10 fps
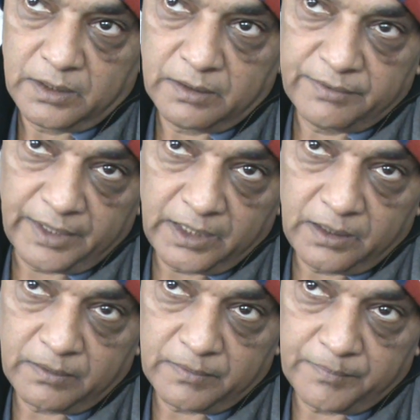
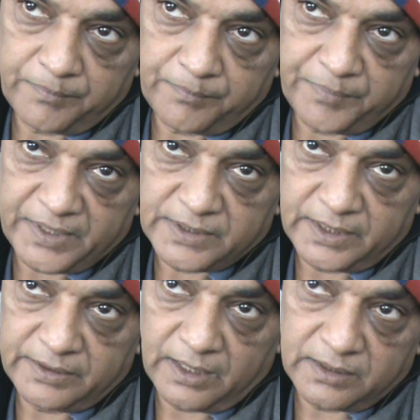Running
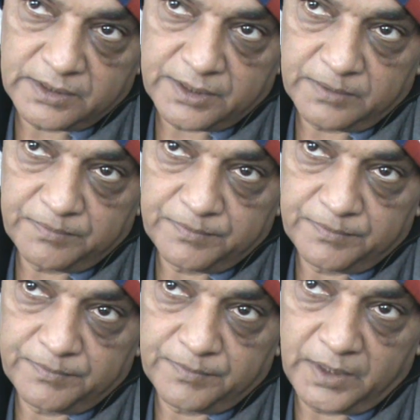President Donald Trump,
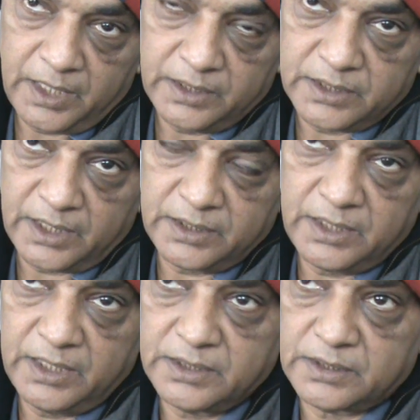he changed
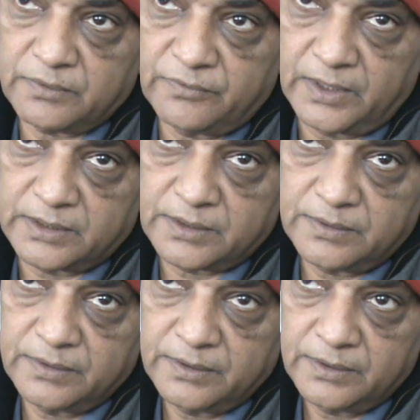his
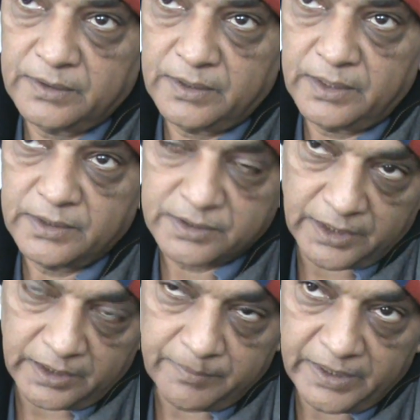words.
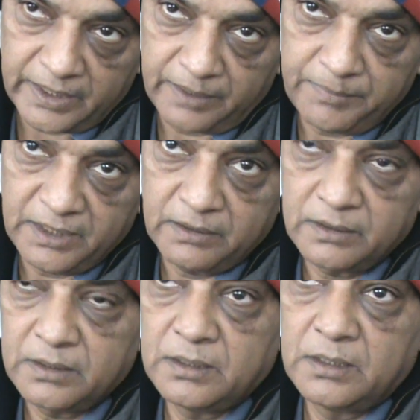Statement, I mean.
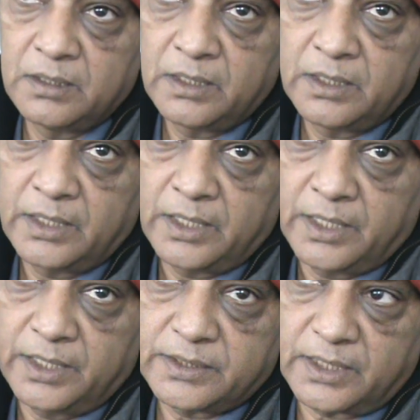
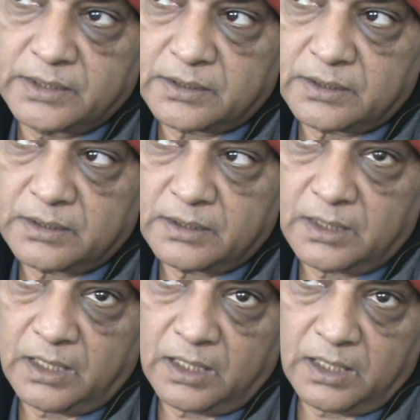He says,
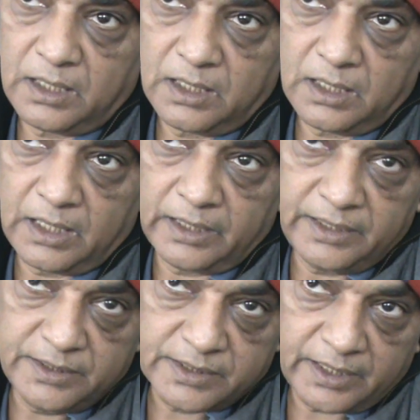I
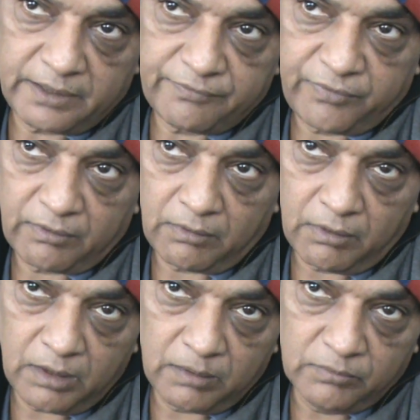didn't say for
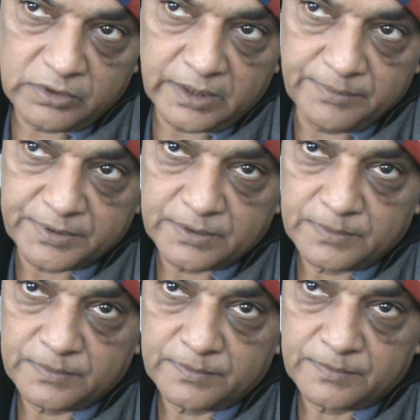all Muslims.
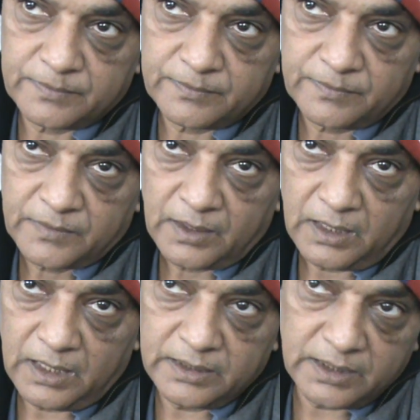
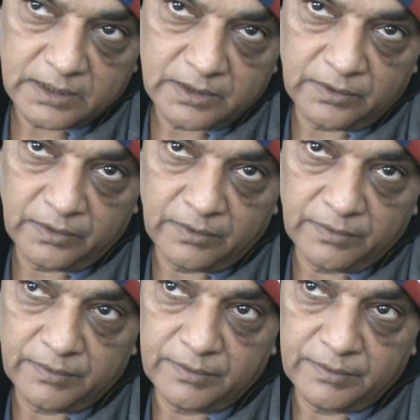I just, you know,